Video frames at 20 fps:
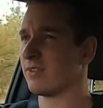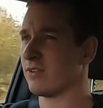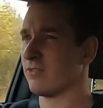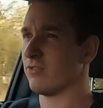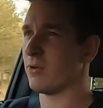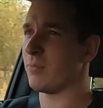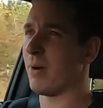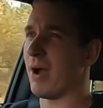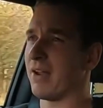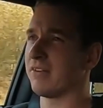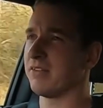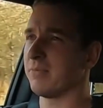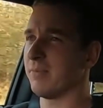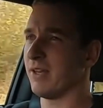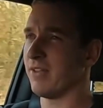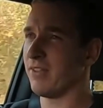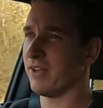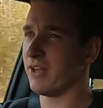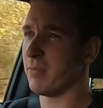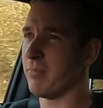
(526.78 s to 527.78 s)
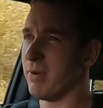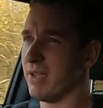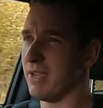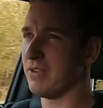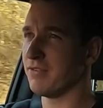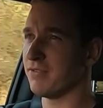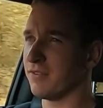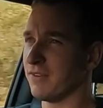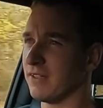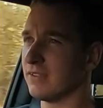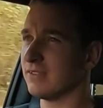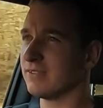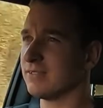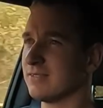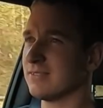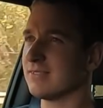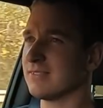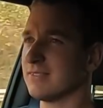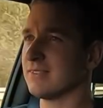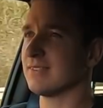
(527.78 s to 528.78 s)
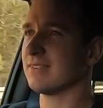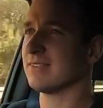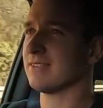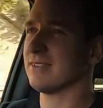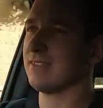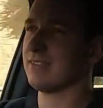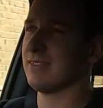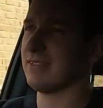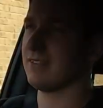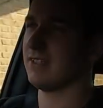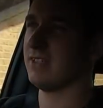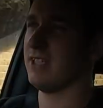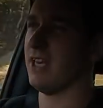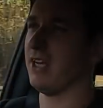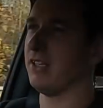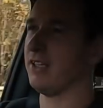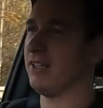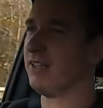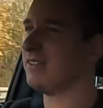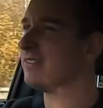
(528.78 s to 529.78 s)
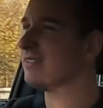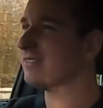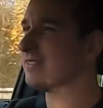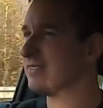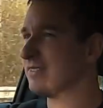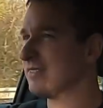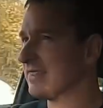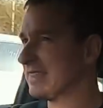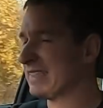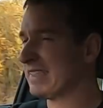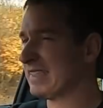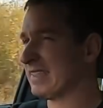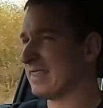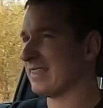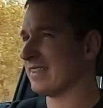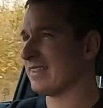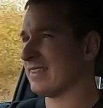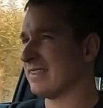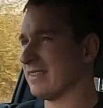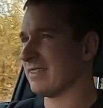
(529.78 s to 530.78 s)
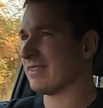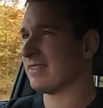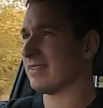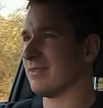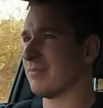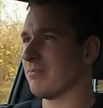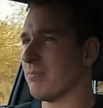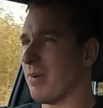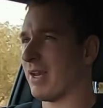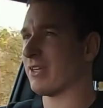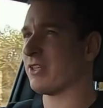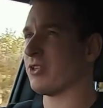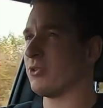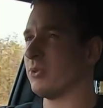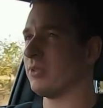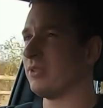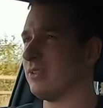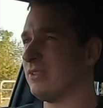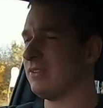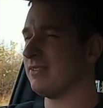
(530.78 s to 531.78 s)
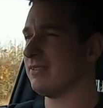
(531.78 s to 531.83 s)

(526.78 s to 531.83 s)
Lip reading: Reminds me of the Ibiza. Yellow, manual,